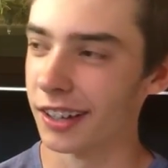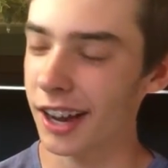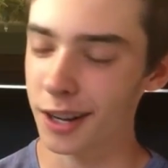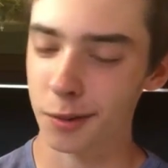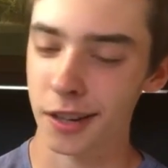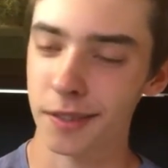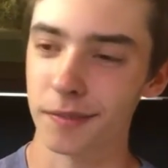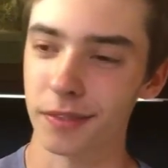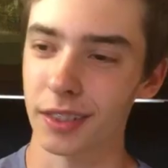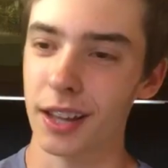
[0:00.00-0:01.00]
Anyway,
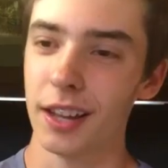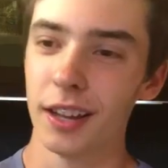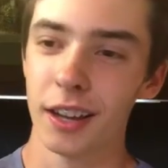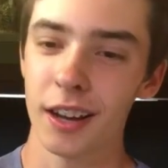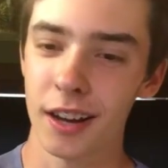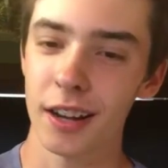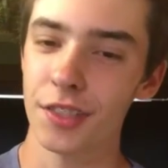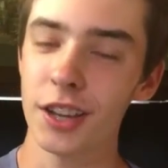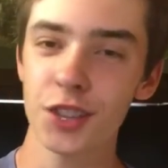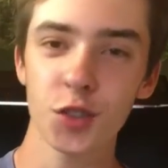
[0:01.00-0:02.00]
uh,
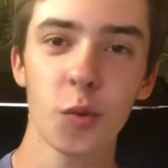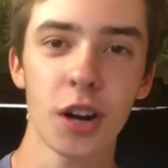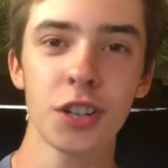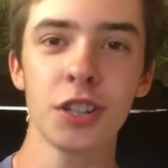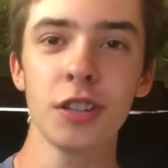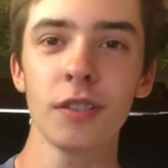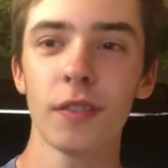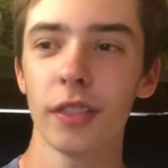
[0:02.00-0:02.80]
thanks for watching.